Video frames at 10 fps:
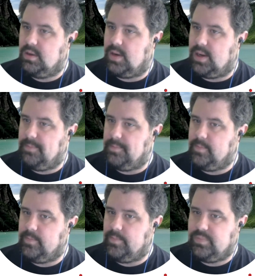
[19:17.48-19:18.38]
right?
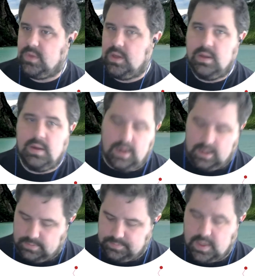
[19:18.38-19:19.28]

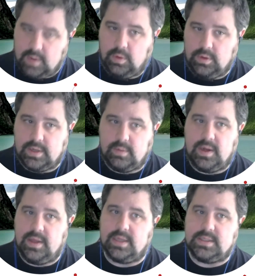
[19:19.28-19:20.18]
And we'll look at
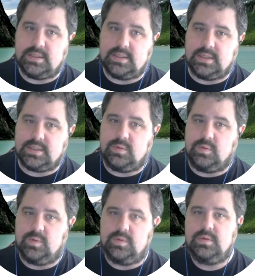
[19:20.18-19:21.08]
why that's
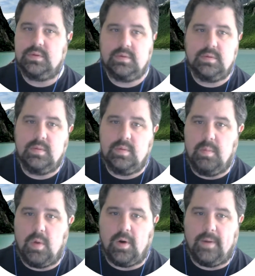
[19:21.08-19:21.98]
cool
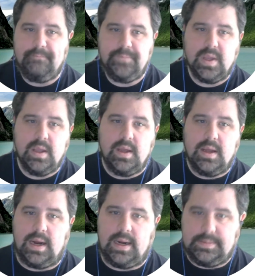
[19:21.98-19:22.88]
more.
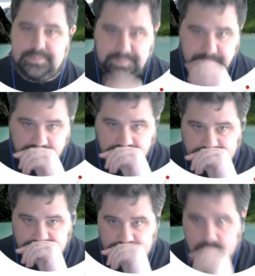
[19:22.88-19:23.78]

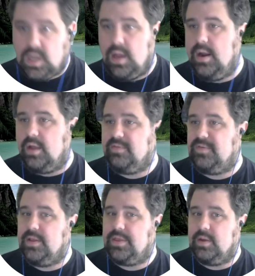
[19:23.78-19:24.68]
Another
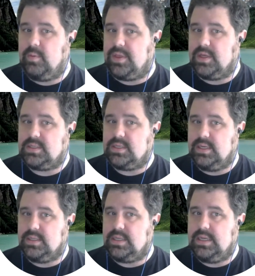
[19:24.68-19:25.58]
fun thing with this
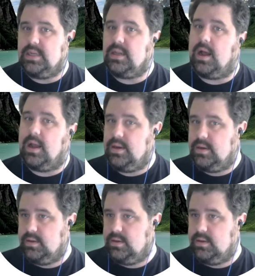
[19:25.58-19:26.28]
is inline